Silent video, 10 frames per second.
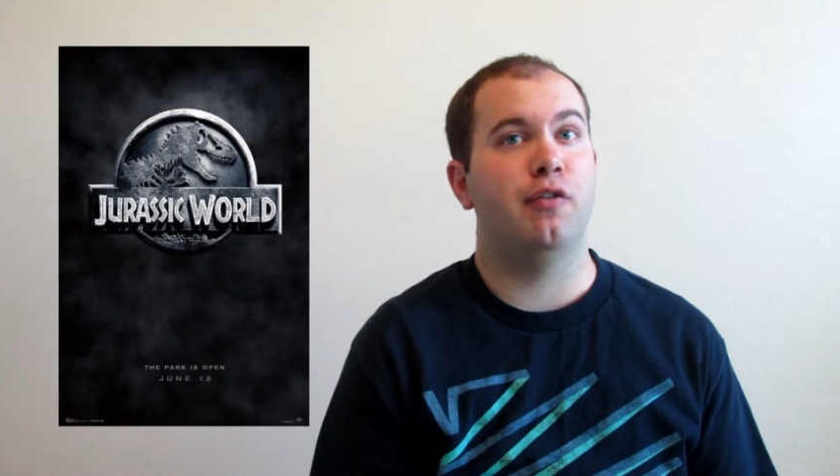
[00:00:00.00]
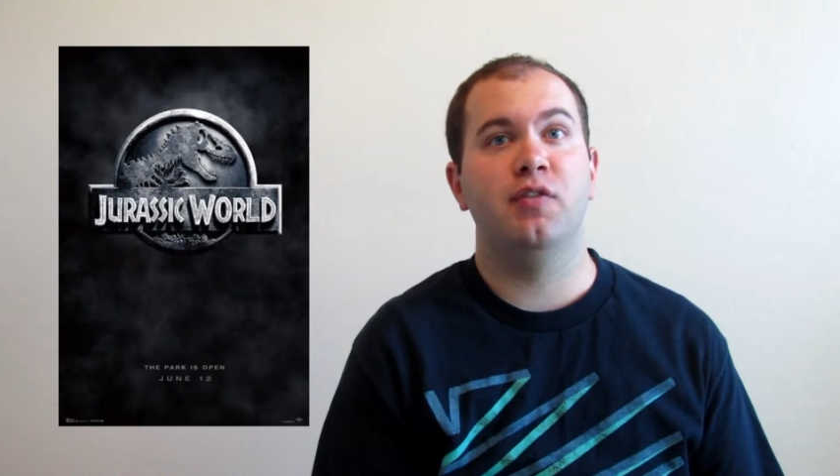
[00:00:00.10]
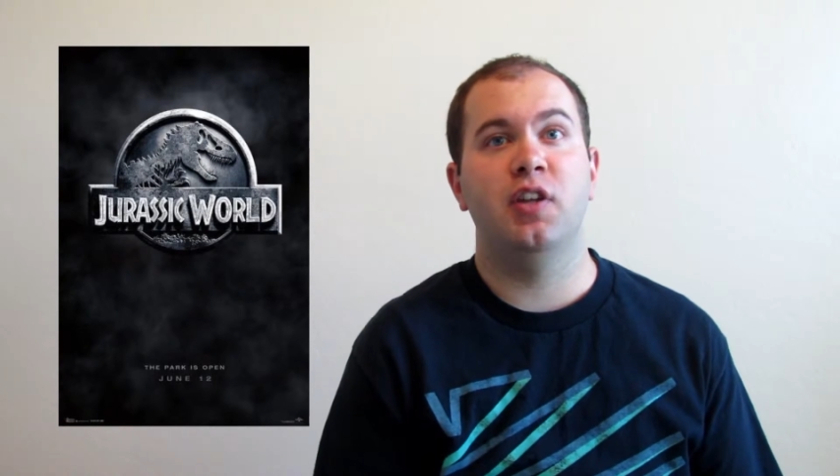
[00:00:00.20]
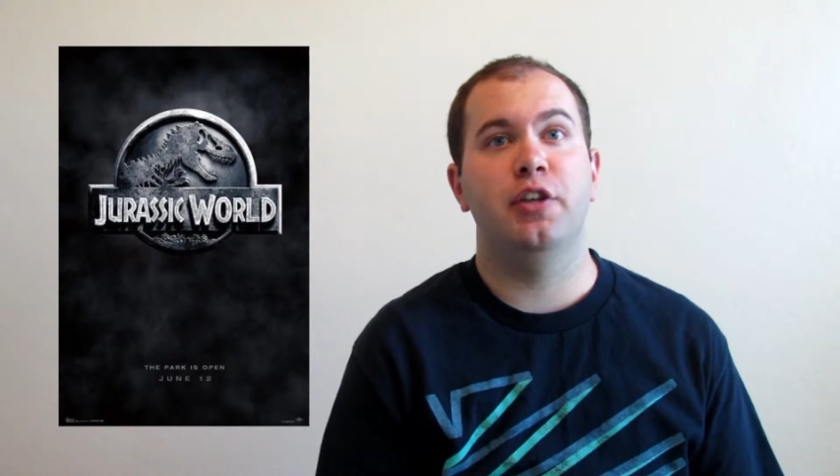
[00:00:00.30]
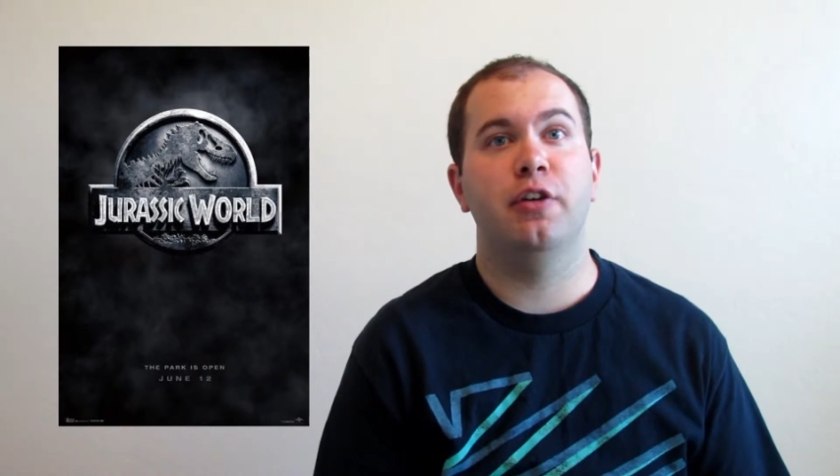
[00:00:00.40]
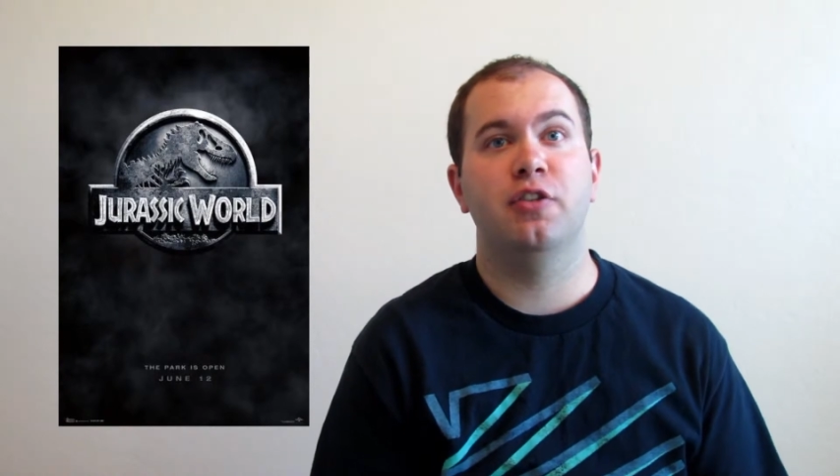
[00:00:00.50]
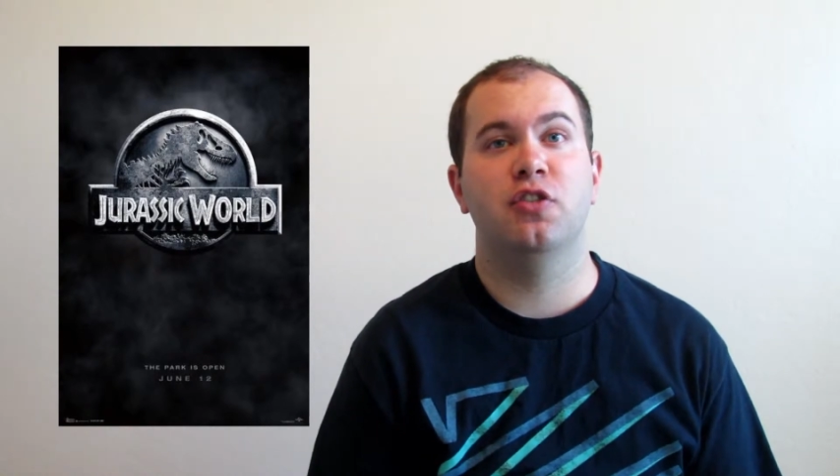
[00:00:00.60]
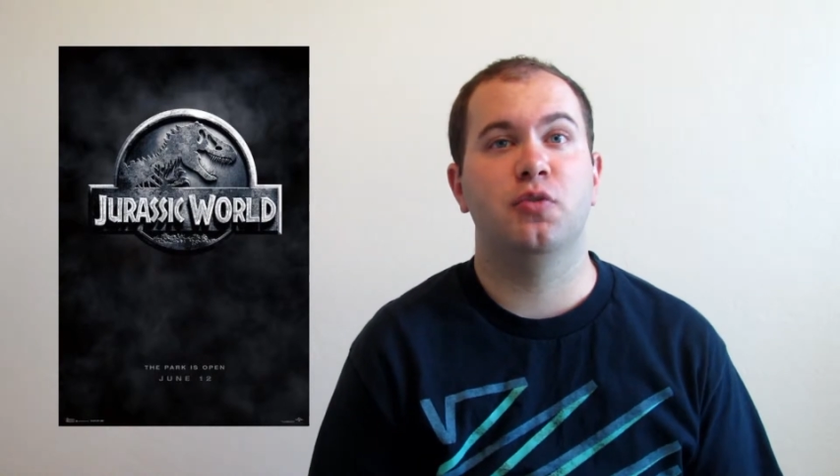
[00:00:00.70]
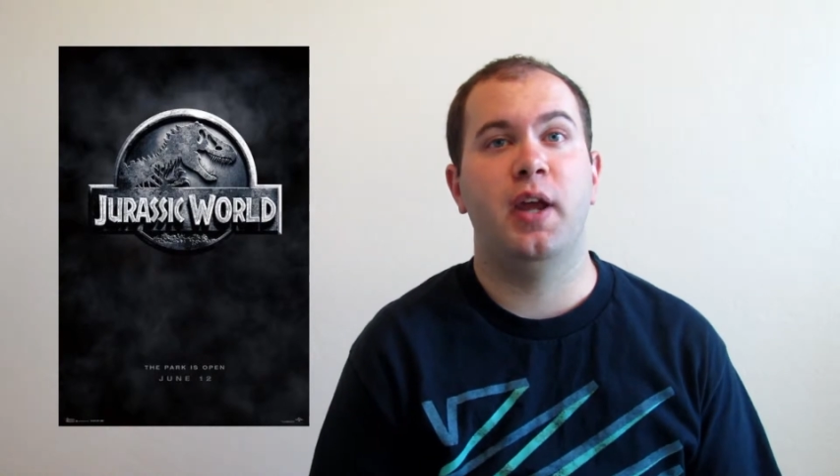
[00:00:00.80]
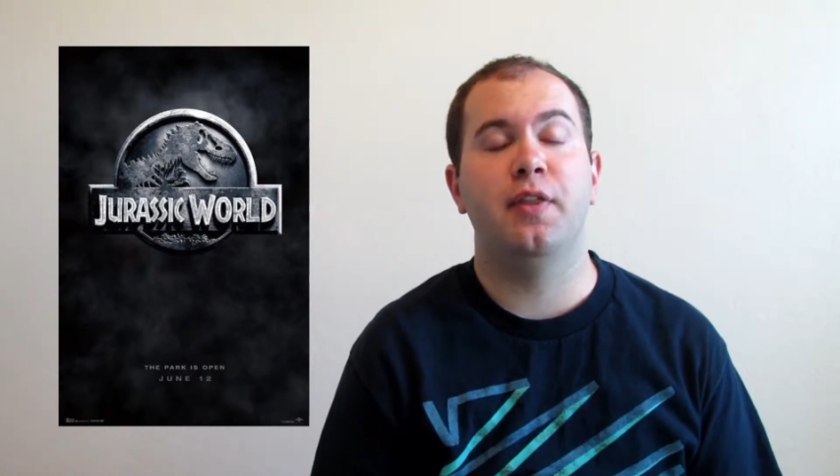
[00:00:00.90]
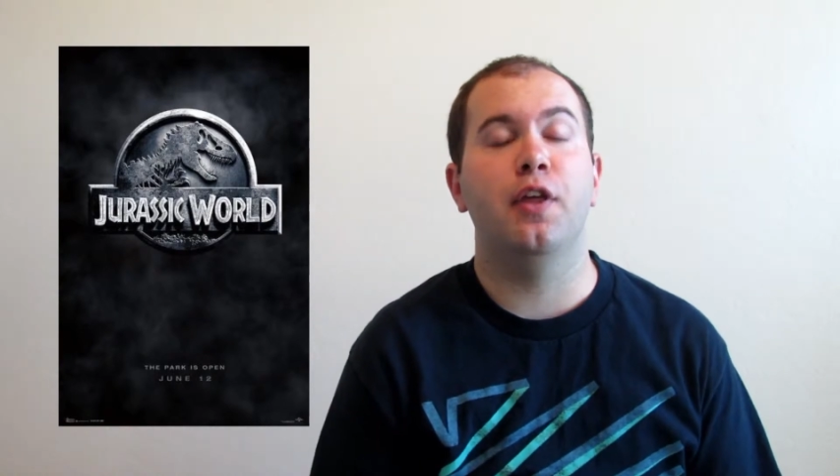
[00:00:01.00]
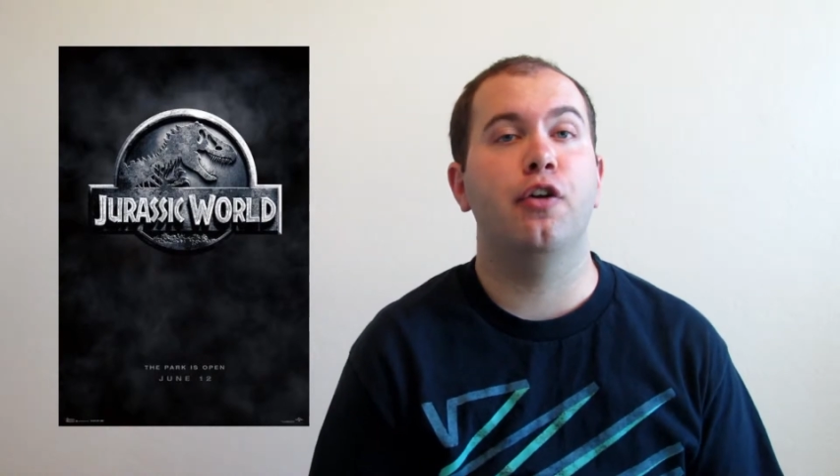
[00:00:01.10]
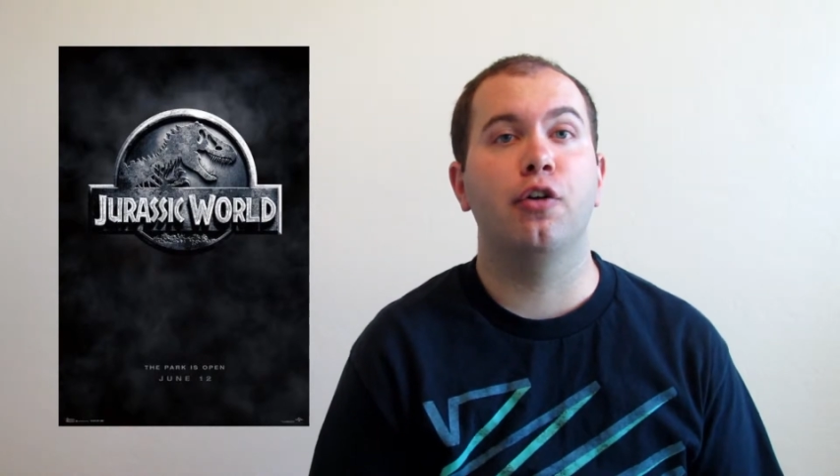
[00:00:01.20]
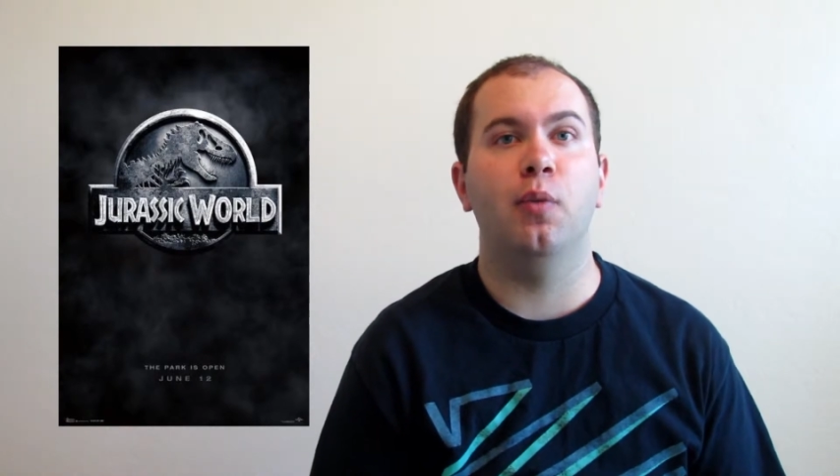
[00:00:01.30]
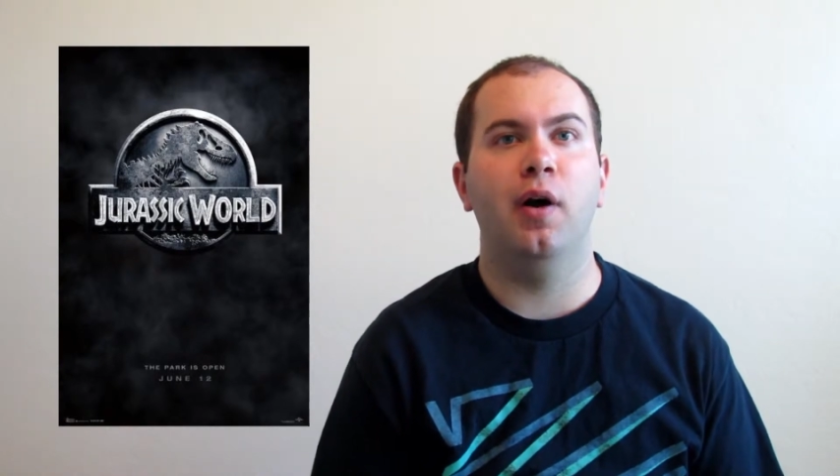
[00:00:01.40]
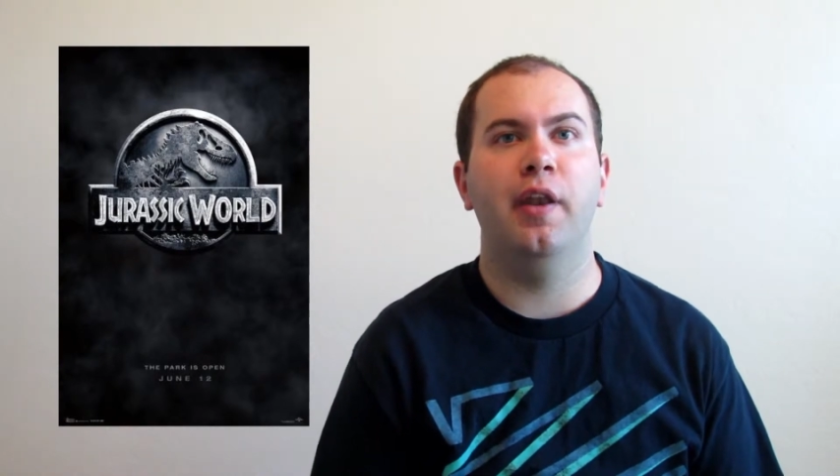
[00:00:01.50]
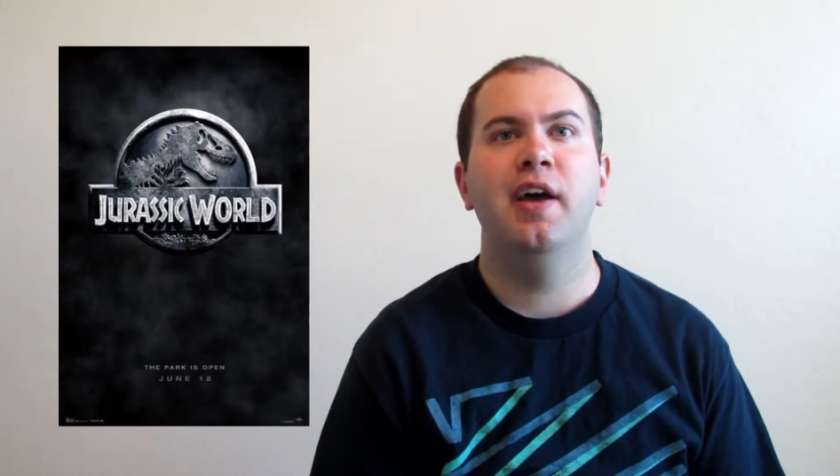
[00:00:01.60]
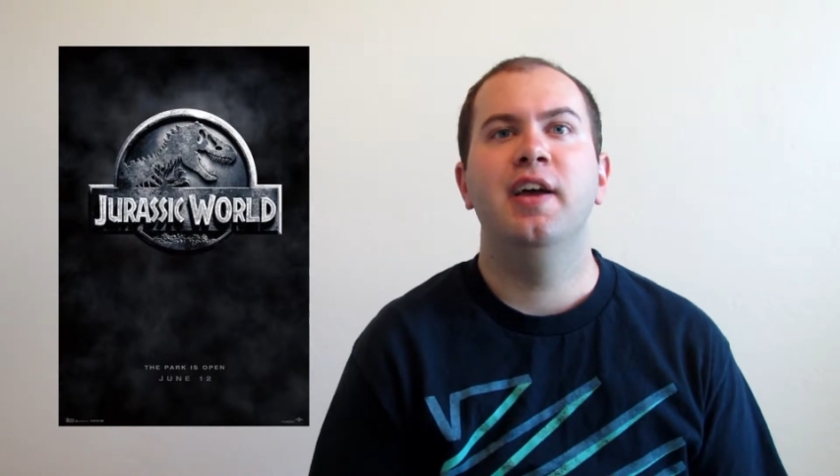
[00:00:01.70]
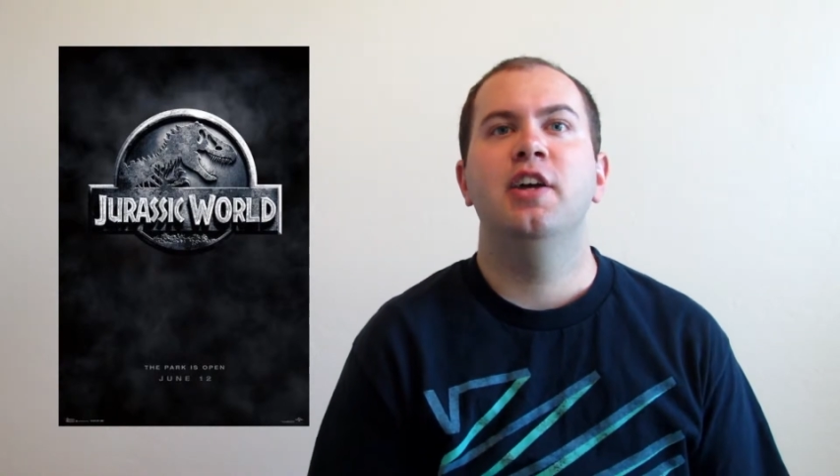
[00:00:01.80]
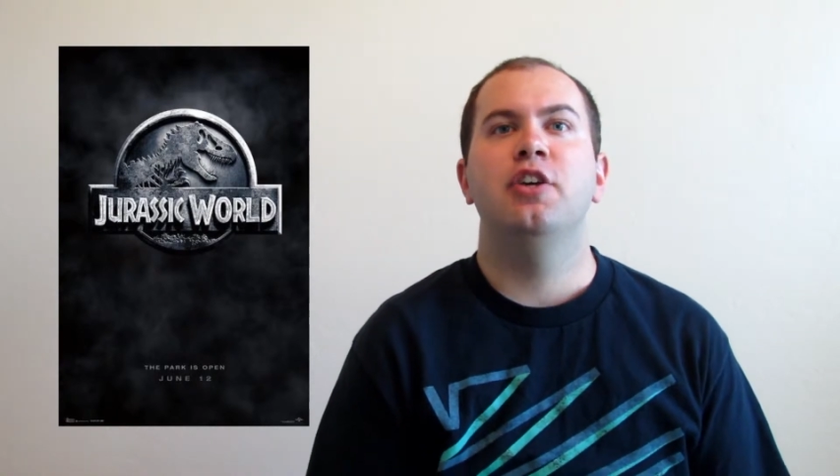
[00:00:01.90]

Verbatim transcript: 15 years since we had the third one.